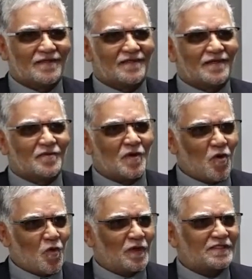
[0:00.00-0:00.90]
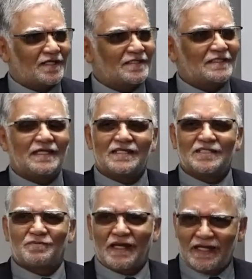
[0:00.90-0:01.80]
We always say seeing is
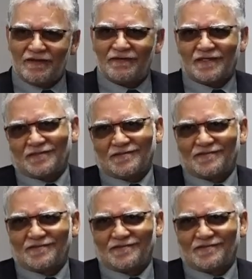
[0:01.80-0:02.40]
believing.